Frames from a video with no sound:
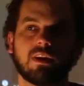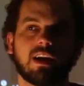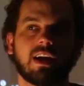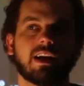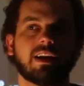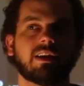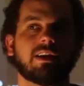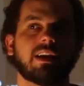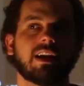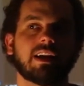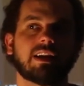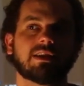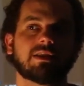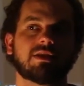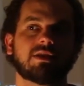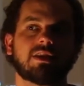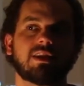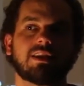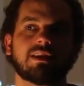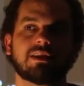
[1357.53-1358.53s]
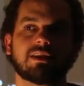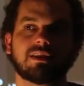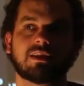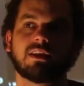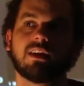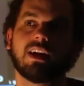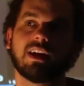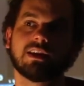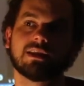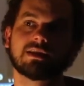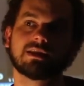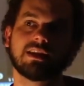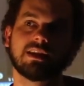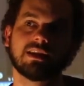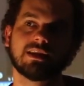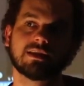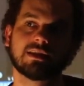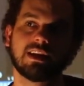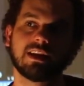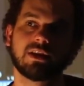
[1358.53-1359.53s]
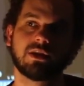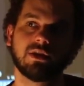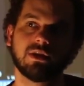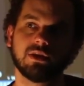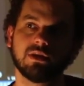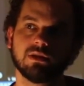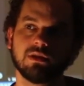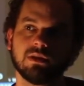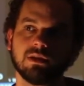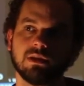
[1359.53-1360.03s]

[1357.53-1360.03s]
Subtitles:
client client side as I could.